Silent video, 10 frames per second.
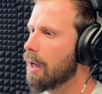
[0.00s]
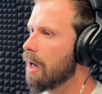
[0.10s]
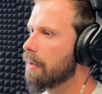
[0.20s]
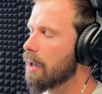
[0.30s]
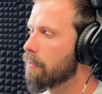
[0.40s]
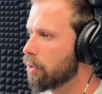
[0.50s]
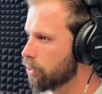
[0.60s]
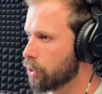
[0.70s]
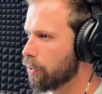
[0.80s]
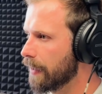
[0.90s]
I'm not
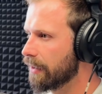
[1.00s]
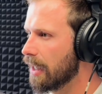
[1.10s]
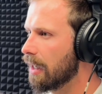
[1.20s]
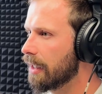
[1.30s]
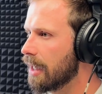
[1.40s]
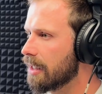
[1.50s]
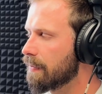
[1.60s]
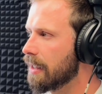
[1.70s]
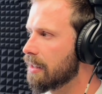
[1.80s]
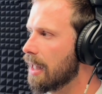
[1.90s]
sure about that. I can't
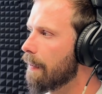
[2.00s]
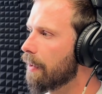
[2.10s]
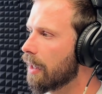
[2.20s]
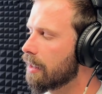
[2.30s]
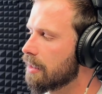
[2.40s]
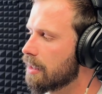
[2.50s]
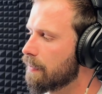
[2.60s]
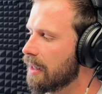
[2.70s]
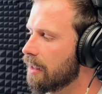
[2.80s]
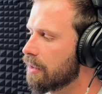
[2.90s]
speak to that, but I can
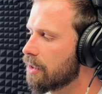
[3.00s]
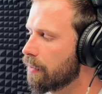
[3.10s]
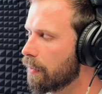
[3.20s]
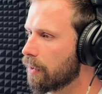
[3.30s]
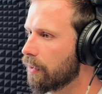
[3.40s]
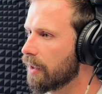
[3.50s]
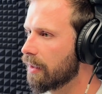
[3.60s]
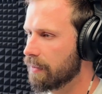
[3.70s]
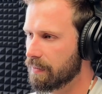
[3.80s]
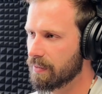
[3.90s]
speak. So you were
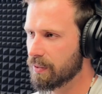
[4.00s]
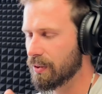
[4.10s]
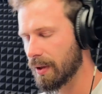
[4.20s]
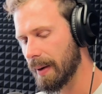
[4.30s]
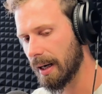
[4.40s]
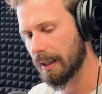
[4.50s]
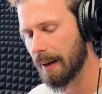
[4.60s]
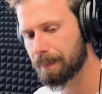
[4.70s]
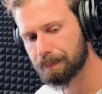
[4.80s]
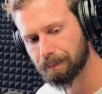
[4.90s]
talking about our lab.